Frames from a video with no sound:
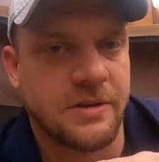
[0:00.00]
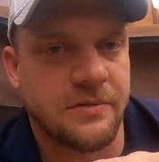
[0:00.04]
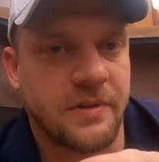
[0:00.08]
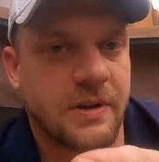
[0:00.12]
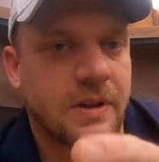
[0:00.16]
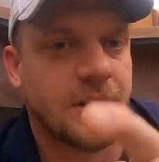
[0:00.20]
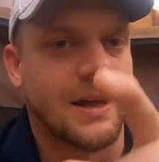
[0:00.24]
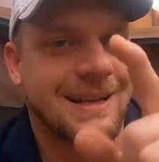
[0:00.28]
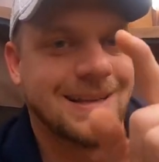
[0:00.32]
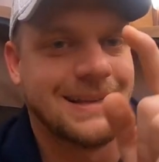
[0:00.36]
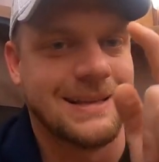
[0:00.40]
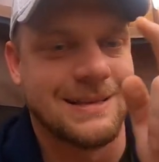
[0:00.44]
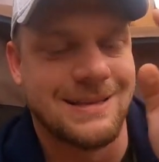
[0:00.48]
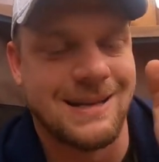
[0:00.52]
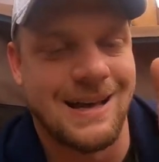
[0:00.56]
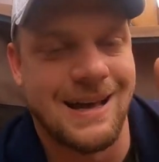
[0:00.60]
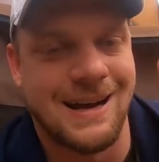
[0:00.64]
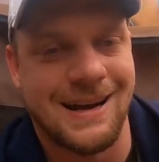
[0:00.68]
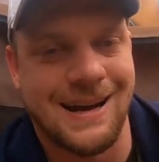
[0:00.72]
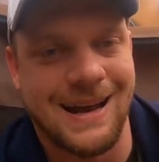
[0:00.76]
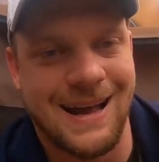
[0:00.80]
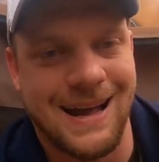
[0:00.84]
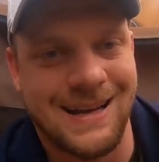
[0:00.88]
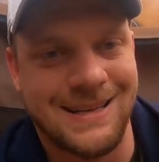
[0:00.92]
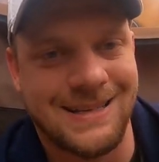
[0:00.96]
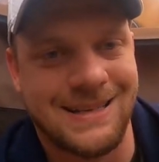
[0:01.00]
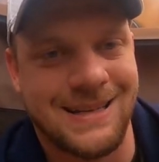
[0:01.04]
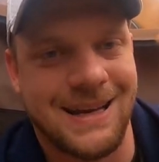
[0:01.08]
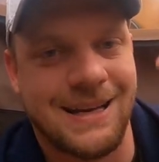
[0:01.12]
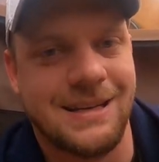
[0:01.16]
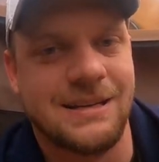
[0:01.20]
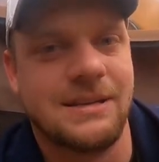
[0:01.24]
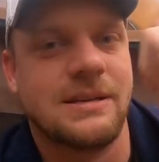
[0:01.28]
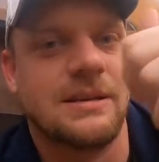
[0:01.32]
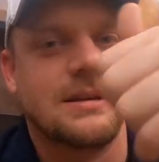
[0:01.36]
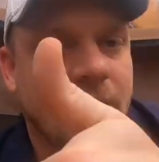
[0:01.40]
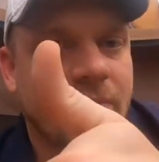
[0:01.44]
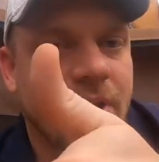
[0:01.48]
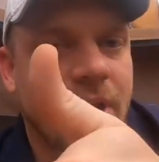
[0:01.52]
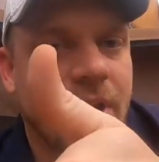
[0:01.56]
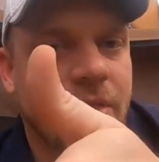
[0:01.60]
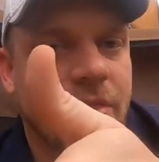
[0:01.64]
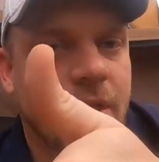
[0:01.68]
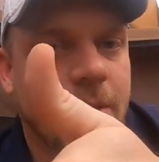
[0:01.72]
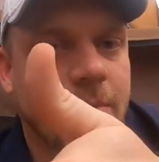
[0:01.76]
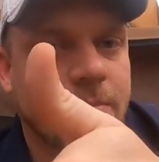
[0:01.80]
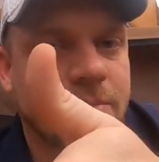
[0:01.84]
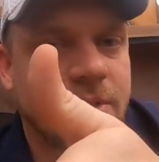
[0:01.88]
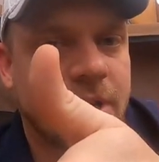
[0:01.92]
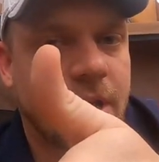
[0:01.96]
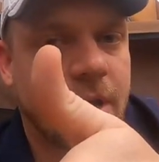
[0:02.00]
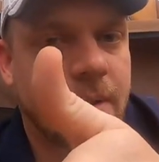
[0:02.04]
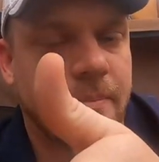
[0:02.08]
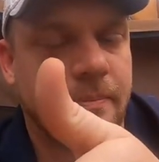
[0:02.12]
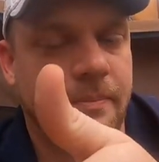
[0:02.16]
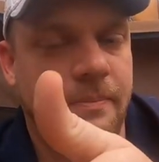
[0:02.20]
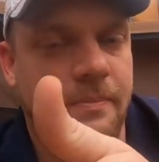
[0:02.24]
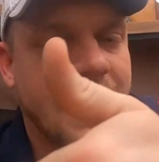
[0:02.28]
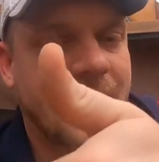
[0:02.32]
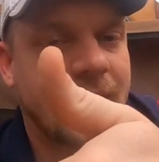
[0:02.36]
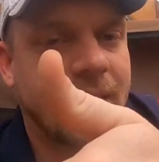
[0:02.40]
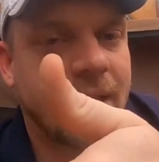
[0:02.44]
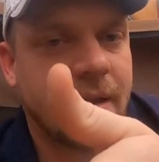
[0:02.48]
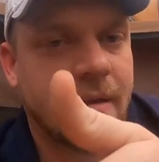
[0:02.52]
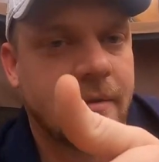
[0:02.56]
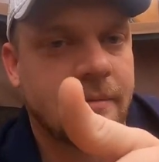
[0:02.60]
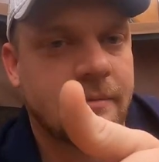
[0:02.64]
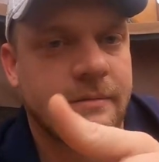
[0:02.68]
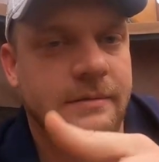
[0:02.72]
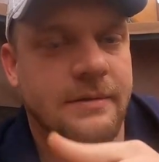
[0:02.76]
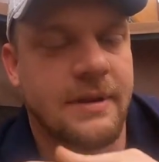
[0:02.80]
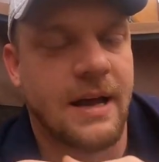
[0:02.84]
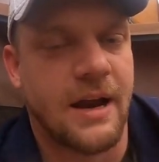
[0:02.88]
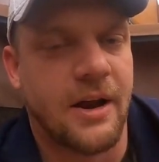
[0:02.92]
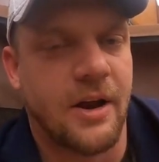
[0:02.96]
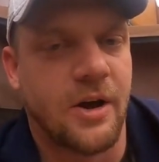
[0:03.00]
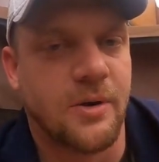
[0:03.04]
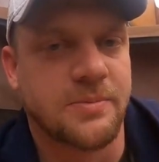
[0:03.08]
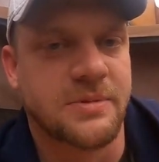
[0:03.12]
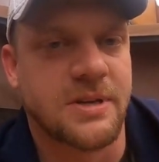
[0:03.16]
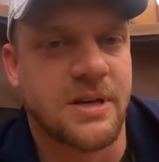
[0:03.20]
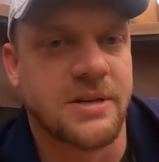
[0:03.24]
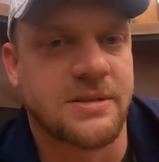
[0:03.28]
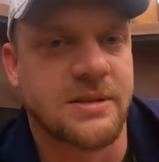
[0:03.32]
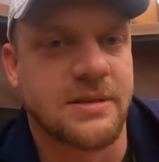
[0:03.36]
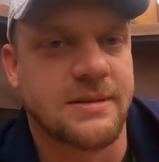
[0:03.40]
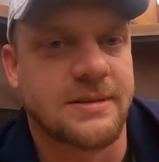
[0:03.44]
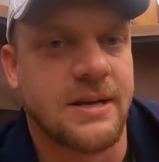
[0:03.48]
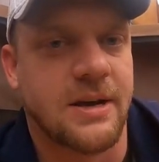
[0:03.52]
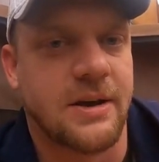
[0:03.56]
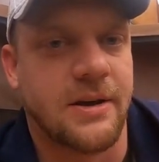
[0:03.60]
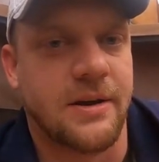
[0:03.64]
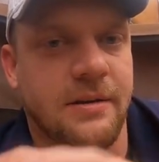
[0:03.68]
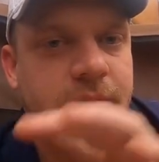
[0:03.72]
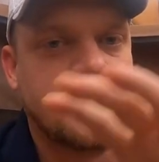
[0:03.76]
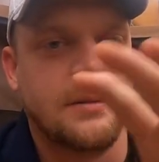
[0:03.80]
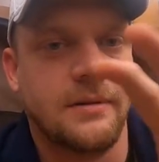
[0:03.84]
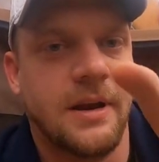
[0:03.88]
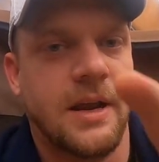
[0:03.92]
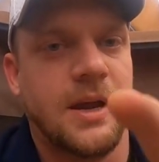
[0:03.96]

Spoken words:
if you like this kind of content, give it a thumbs up, like it. That helps us a ton.